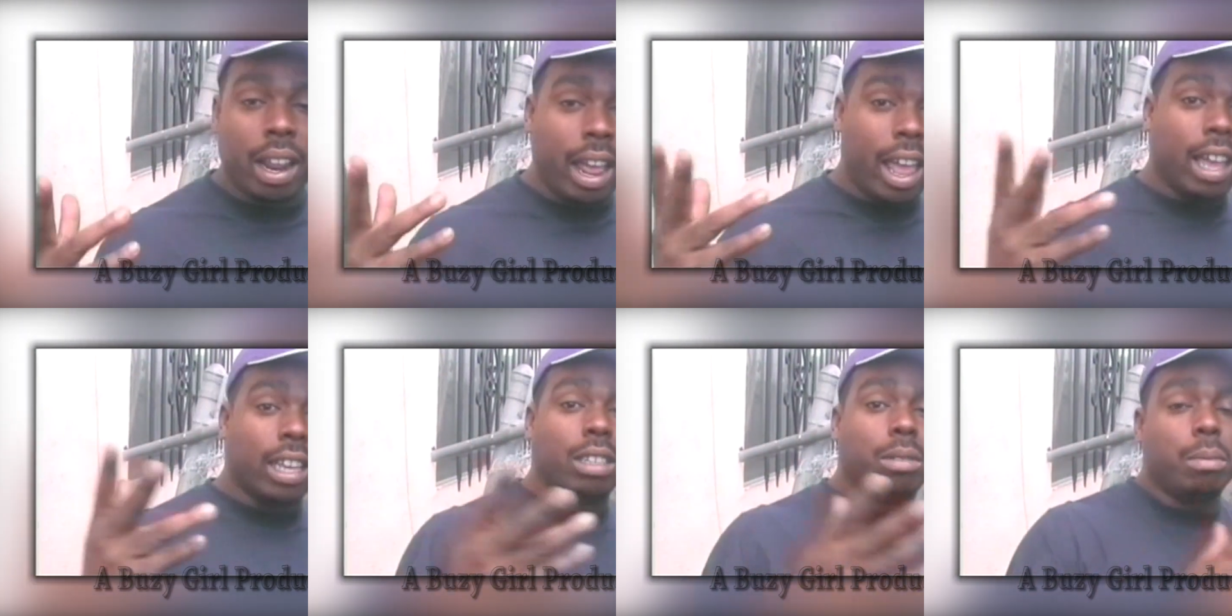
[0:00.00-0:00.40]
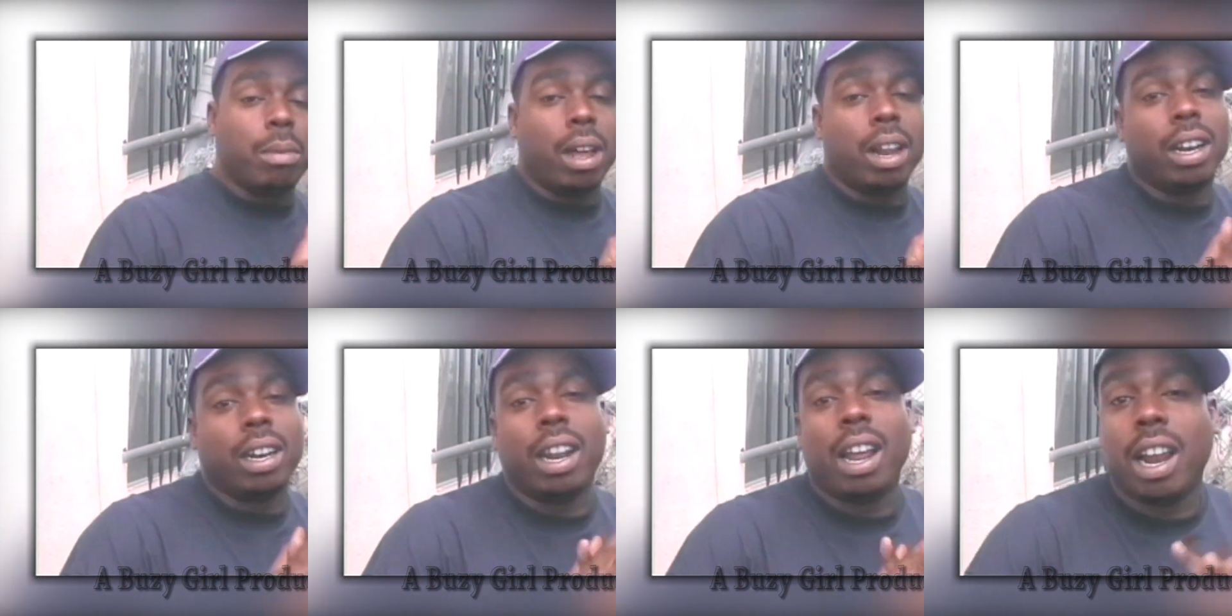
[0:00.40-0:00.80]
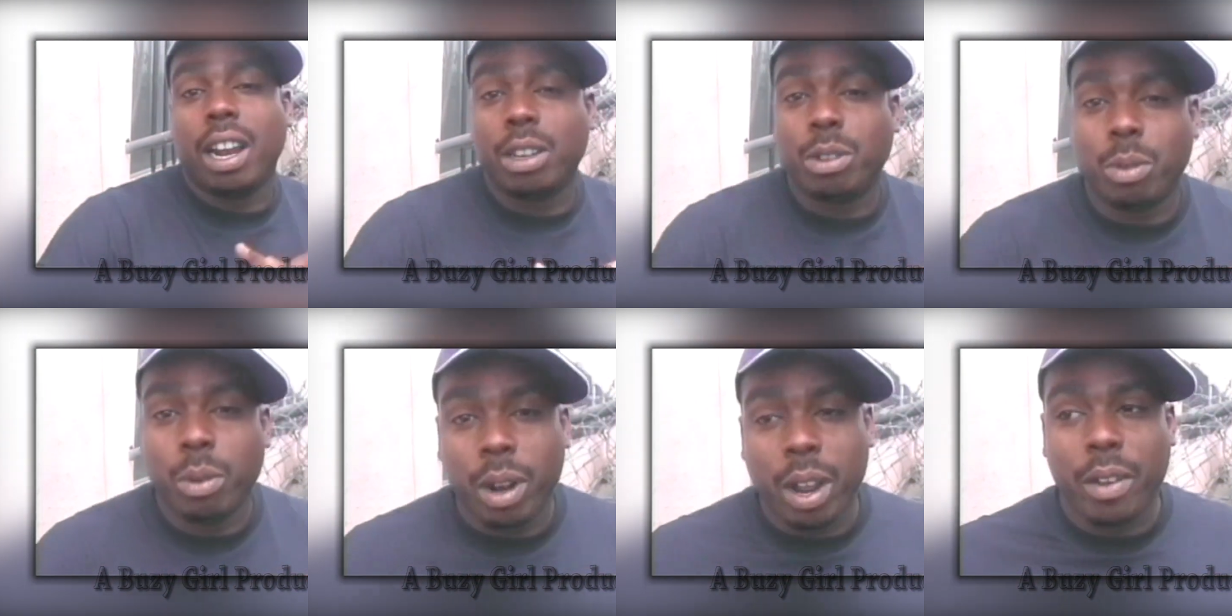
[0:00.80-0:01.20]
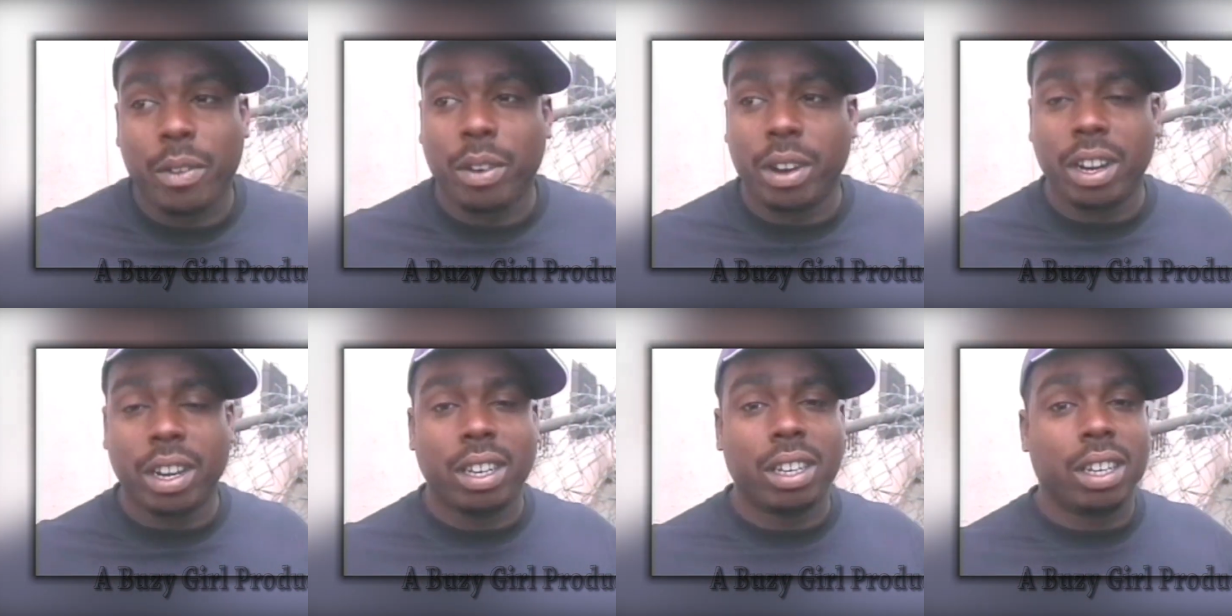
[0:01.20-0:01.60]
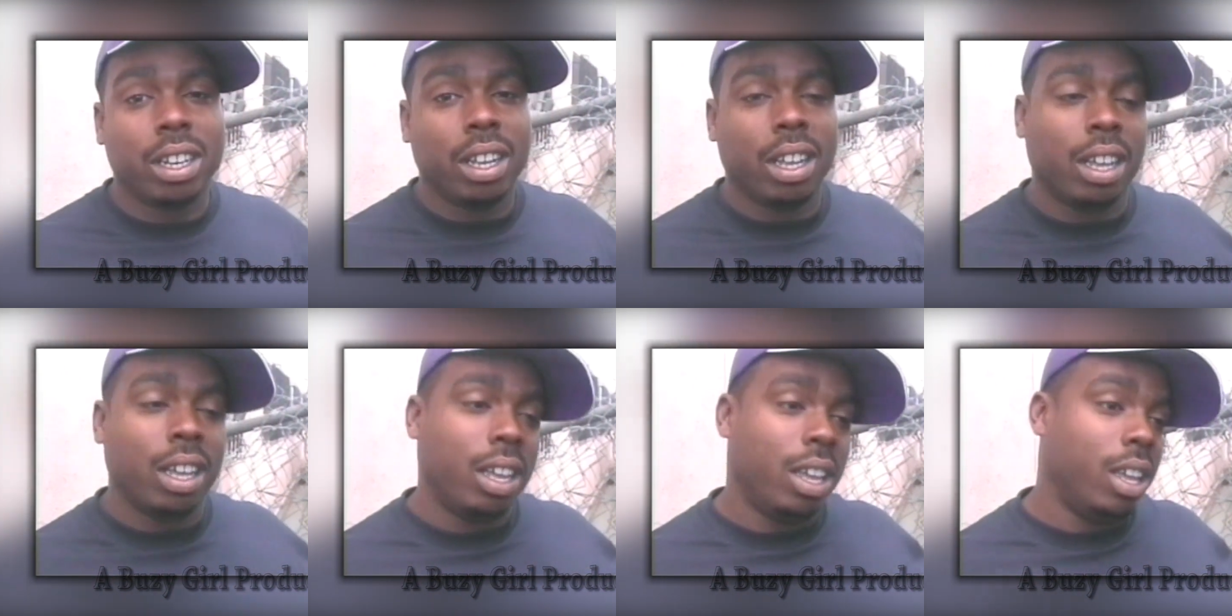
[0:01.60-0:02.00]
X amount of dollars, whatever it is,
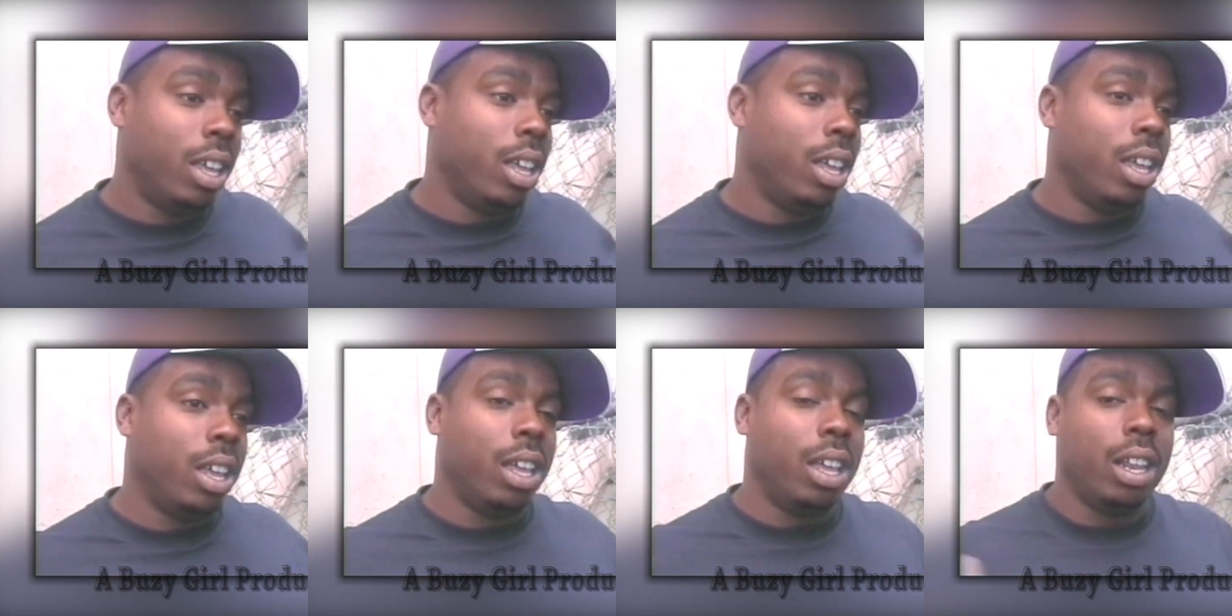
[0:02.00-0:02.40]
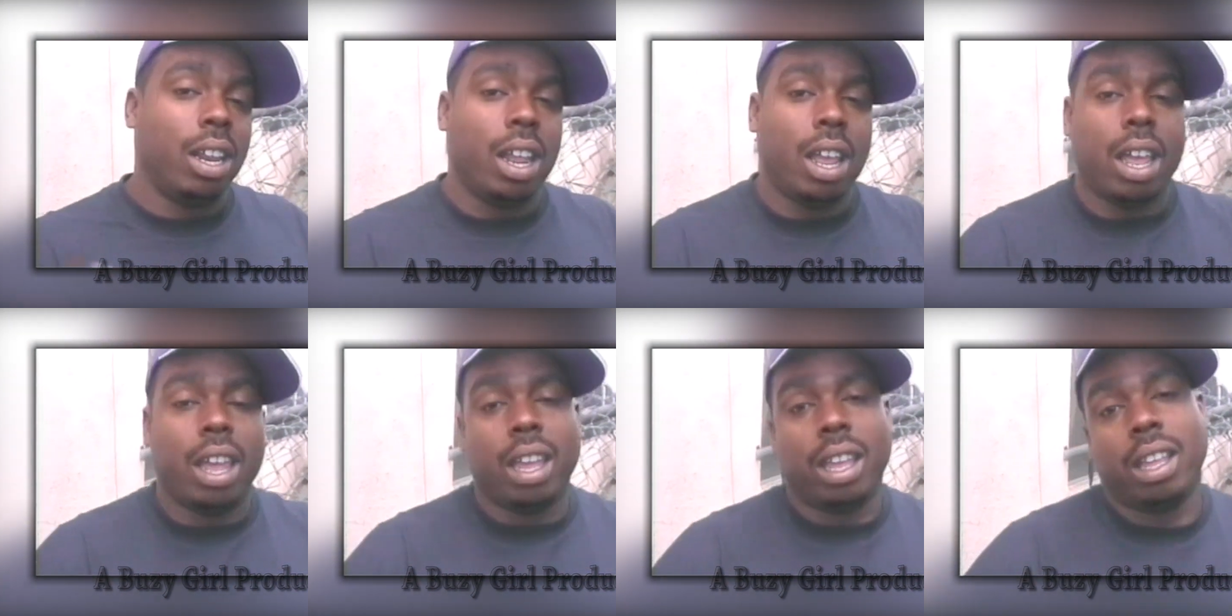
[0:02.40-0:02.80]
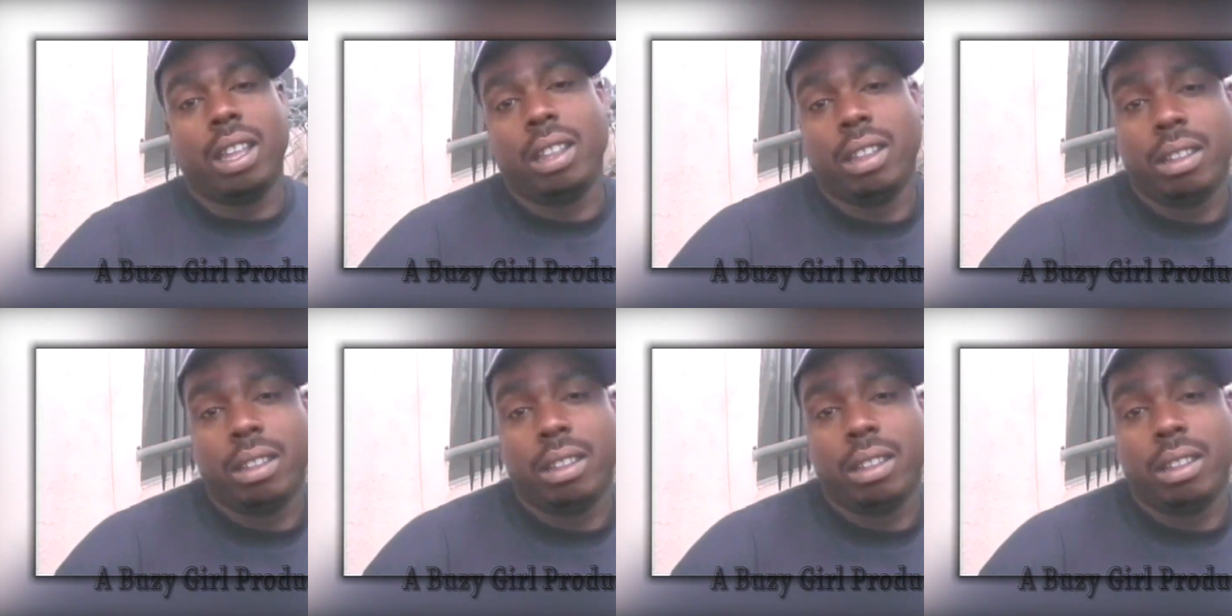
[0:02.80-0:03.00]
and hey,